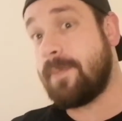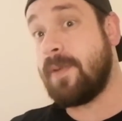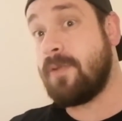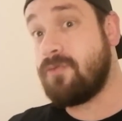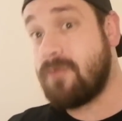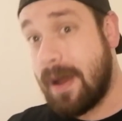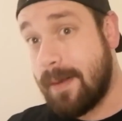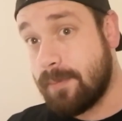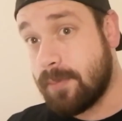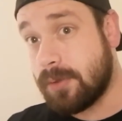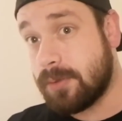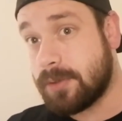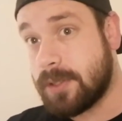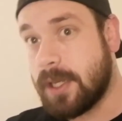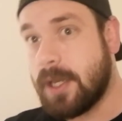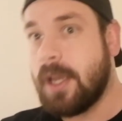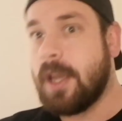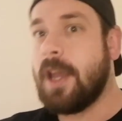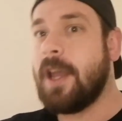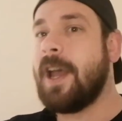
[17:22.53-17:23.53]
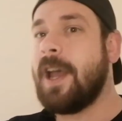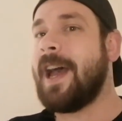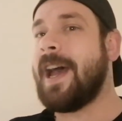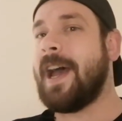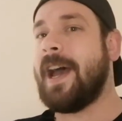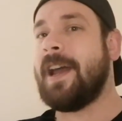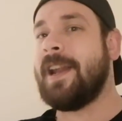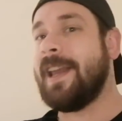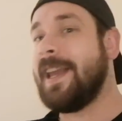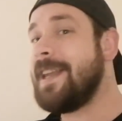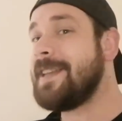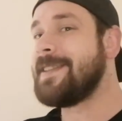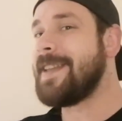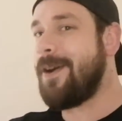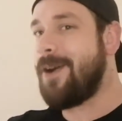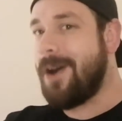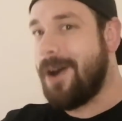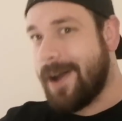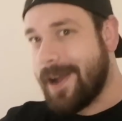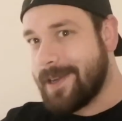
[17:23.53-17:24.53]
I've been rumbled, and he's
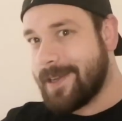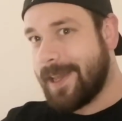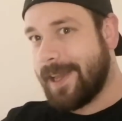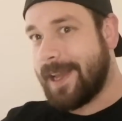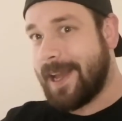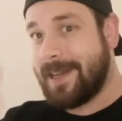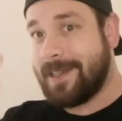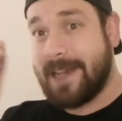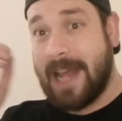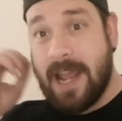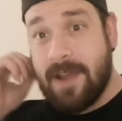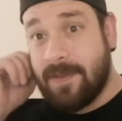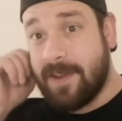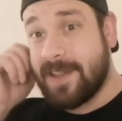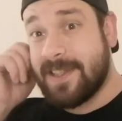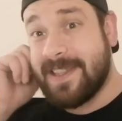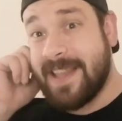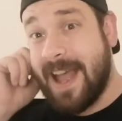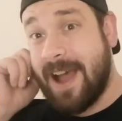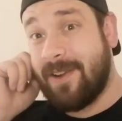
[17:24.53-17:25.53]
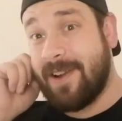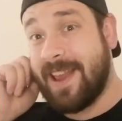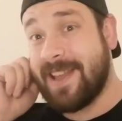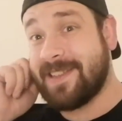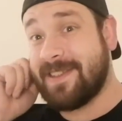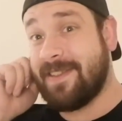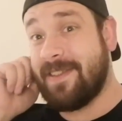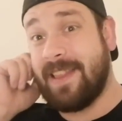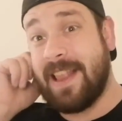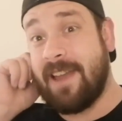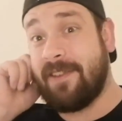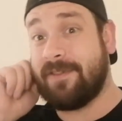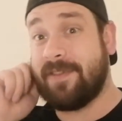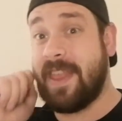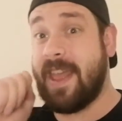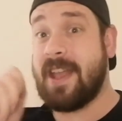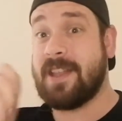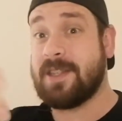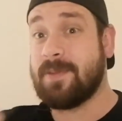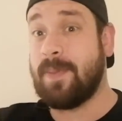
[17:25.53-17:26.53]
now hiding, and David now left left
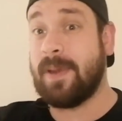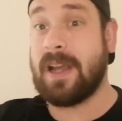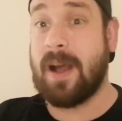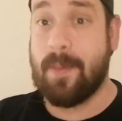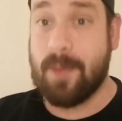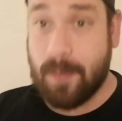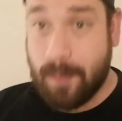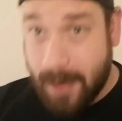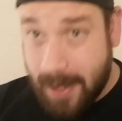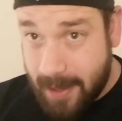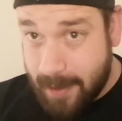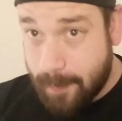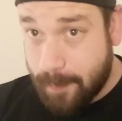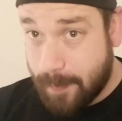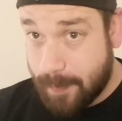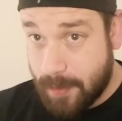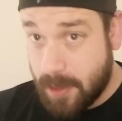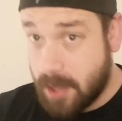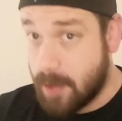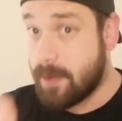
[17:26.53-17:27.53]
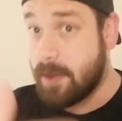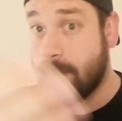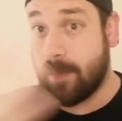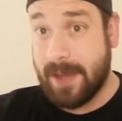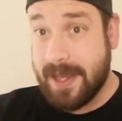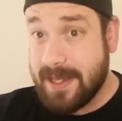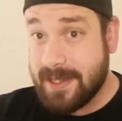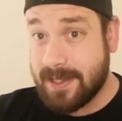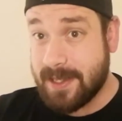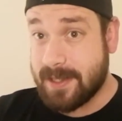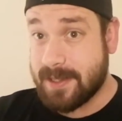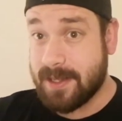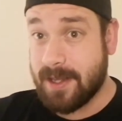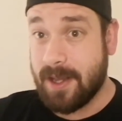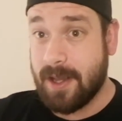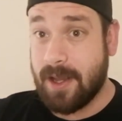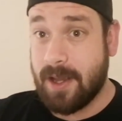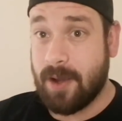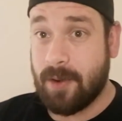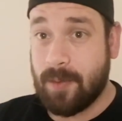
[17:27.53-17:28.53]
there to pick up the the, the pieces,
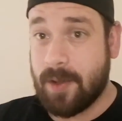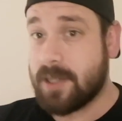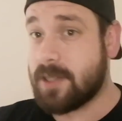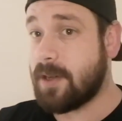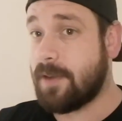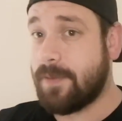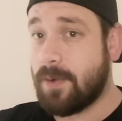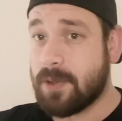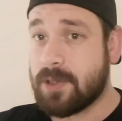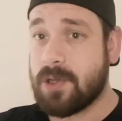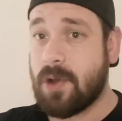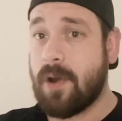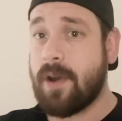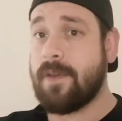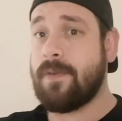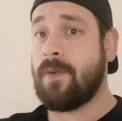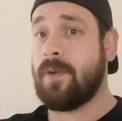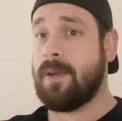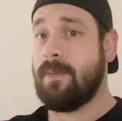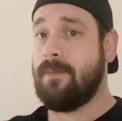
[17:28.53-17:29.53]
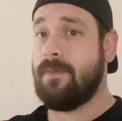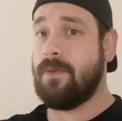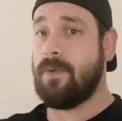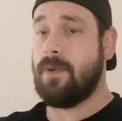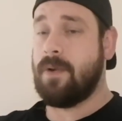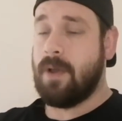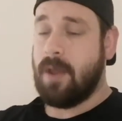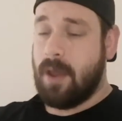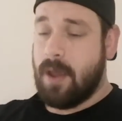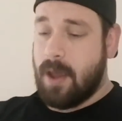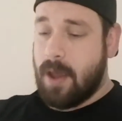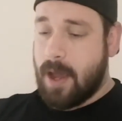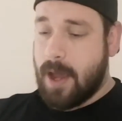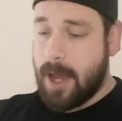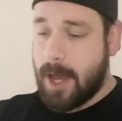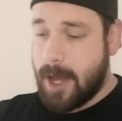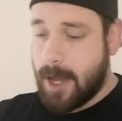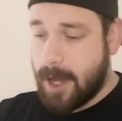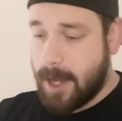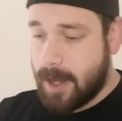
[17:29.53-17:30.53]
which I feel sorry for him for.
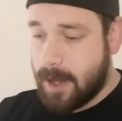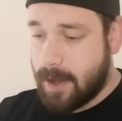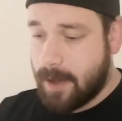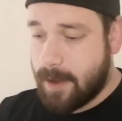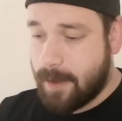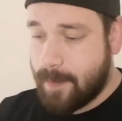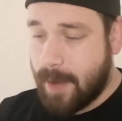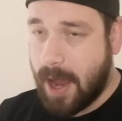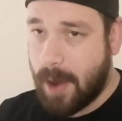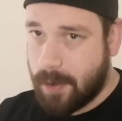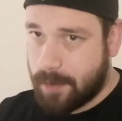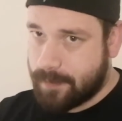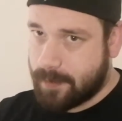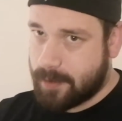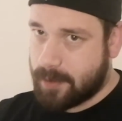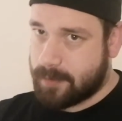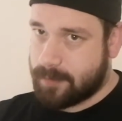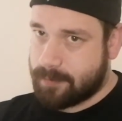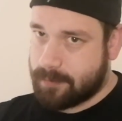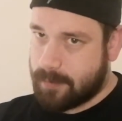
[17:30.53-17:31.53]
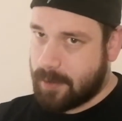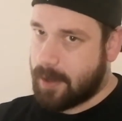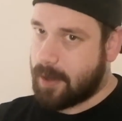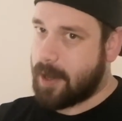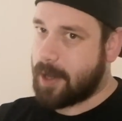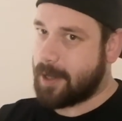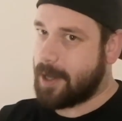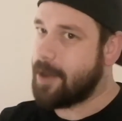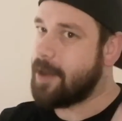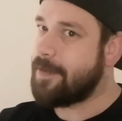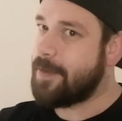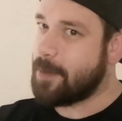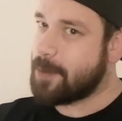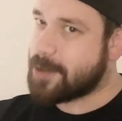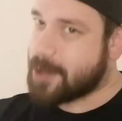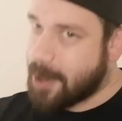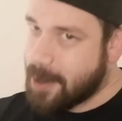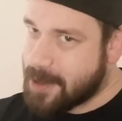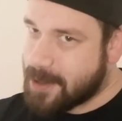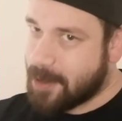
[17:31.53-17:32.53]
Um, however, I only feel
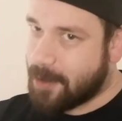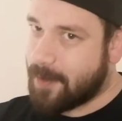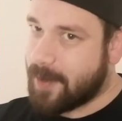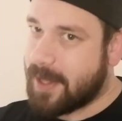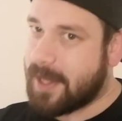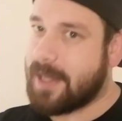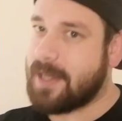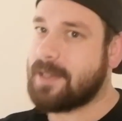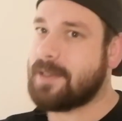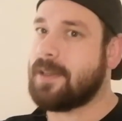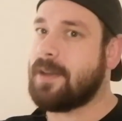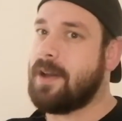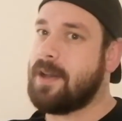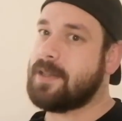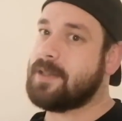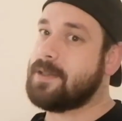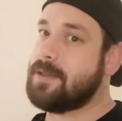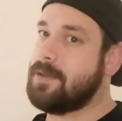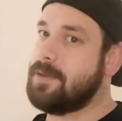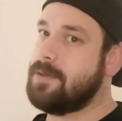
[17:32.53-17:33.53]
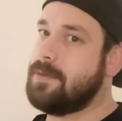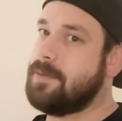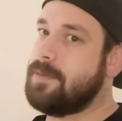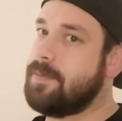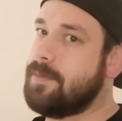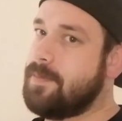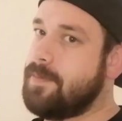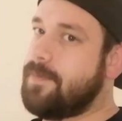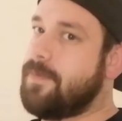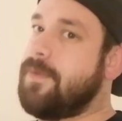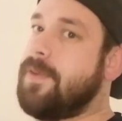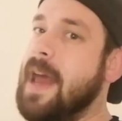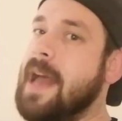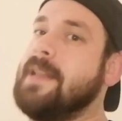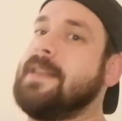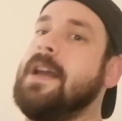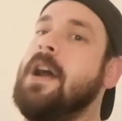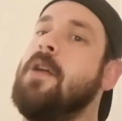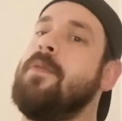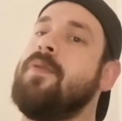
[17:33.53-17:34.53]
so sorry. He's the guy still
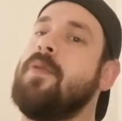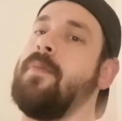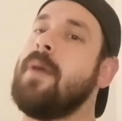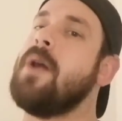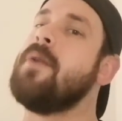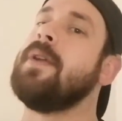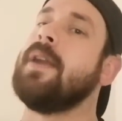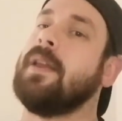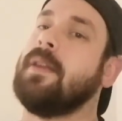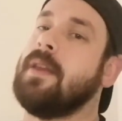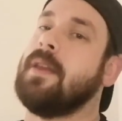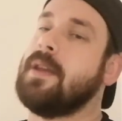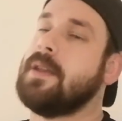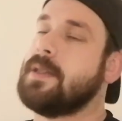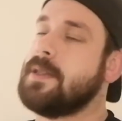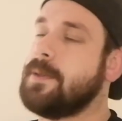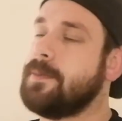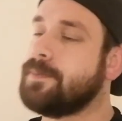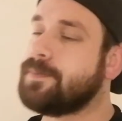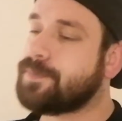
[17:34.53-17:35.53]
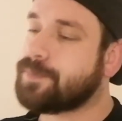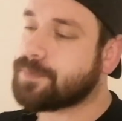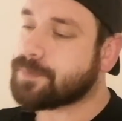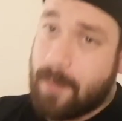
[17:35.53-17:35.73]
flat out promoting this.